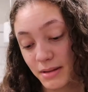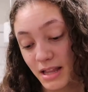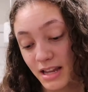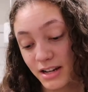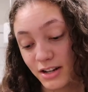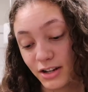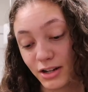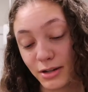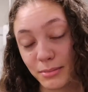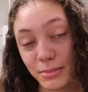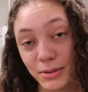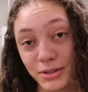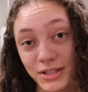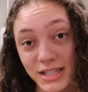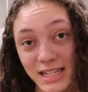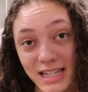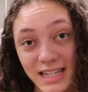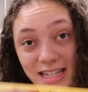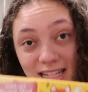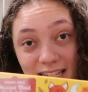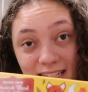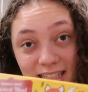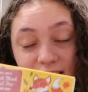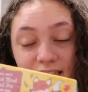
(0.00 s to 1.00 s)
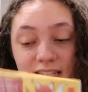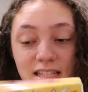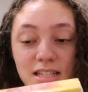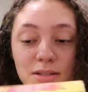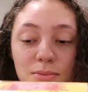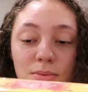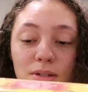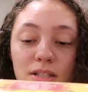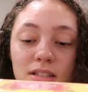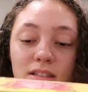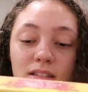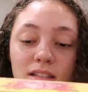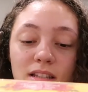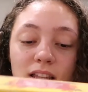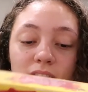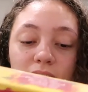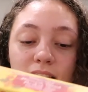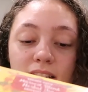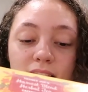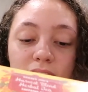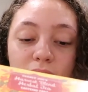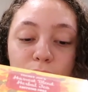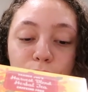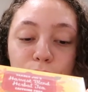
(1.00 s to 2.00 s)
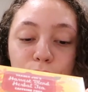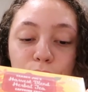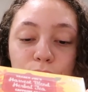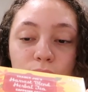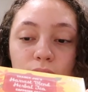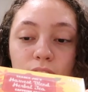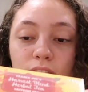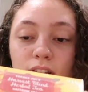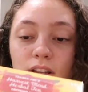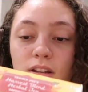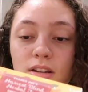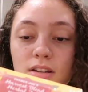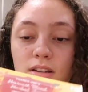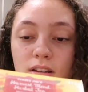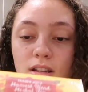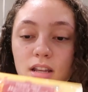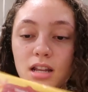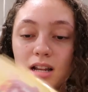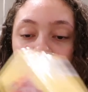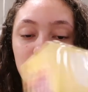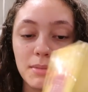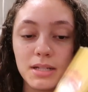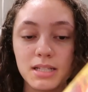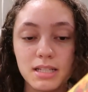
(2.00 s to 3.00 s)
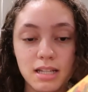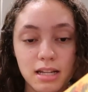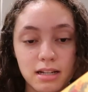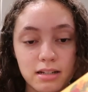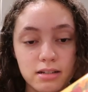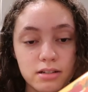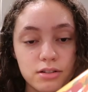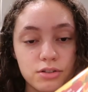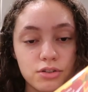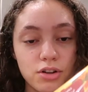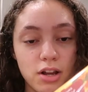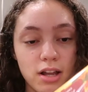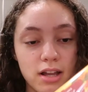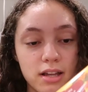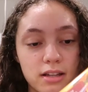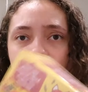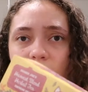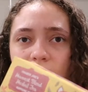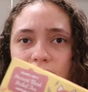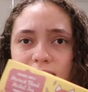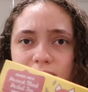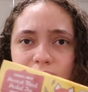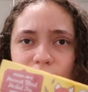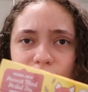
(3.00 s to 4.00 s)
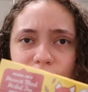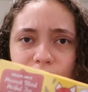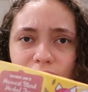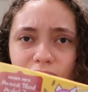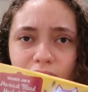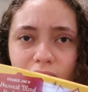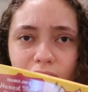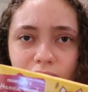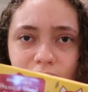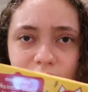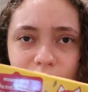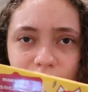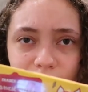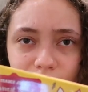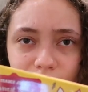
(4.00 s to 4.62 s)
blend herbal tea. This is what the lady said was really good, and I'm excited to try it. It has a little fox